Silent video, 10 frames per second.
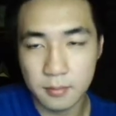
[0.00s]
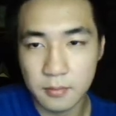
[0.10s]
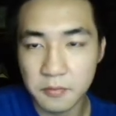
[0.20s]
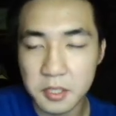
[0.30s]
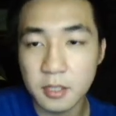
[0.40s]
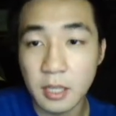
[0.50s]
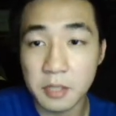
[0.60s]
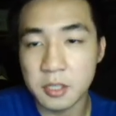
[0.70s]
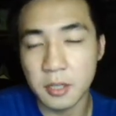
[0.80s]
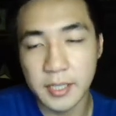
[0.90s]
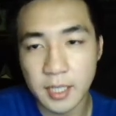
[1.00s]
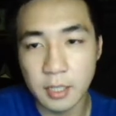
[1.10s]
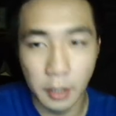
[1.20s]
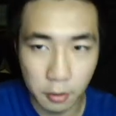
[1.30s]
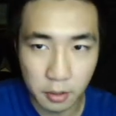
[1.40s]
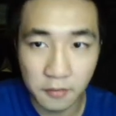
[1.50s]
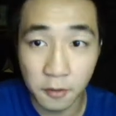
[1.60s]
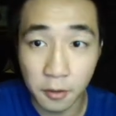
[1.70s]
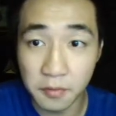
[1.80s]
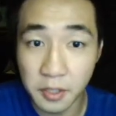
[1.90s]
physical damage is not exactly what you're looking
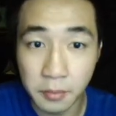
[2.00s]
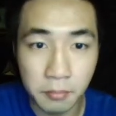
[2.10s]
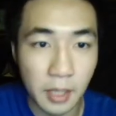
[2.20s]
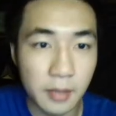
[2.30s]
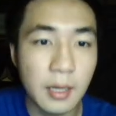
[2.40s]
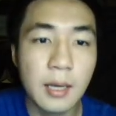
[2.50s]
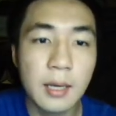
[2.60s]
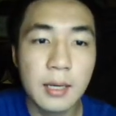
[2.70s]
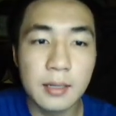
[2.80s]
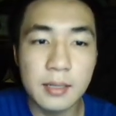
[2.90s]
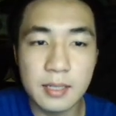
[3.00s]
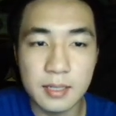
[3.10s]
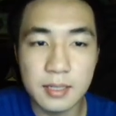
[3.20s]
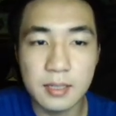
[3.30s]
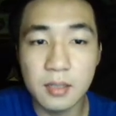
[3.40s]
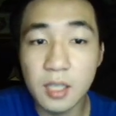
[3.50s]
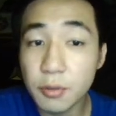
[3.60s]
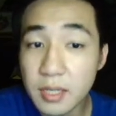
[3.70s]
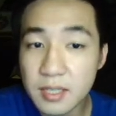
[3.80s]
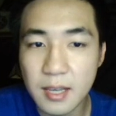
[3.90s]
for with him, but this is
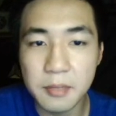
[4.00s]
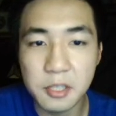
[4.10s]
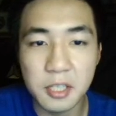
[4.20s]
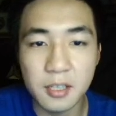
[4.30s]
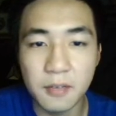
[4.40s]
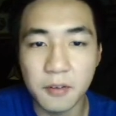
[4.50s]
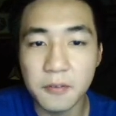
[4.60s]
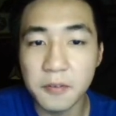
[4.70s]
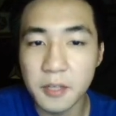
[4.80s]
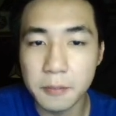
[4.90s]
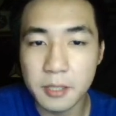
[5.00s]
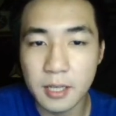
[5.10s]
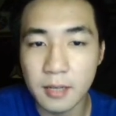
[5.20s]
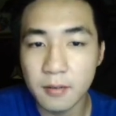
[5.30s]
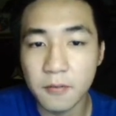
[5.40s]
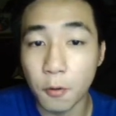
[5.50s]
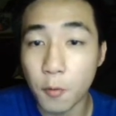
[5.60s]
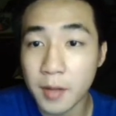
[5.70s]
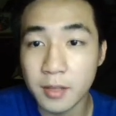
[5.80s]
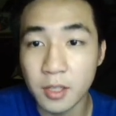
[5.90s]
decreased damage taken for 50% for
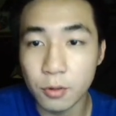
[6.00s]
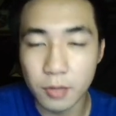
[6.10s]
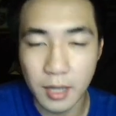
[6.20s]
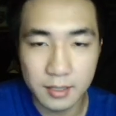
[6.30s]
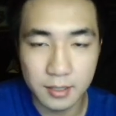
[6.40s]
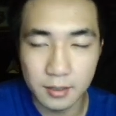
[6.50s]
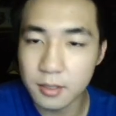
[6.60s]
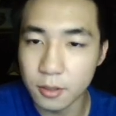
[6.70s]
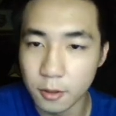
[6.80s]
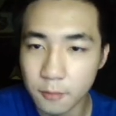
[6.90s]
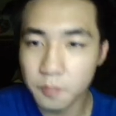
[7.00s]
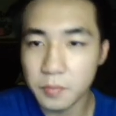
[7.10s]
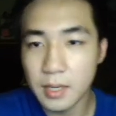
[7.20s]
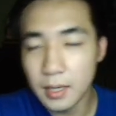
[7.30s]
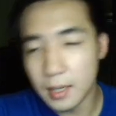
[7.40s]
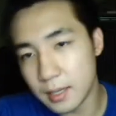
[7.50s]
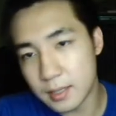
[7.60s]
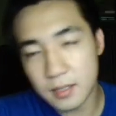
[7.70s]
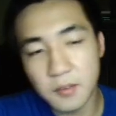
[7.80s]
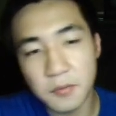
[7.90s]
1 turn to caster. So
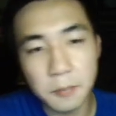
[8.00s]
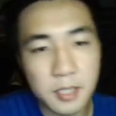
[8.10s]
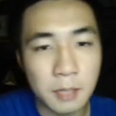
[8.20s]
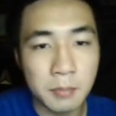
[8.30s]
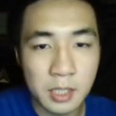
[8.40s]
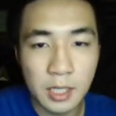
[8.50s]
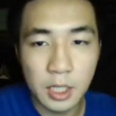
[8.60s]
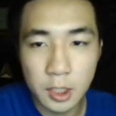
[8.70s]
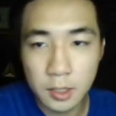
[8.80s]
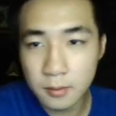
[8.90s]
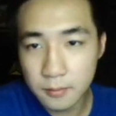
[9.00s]
it's 50% mitigation.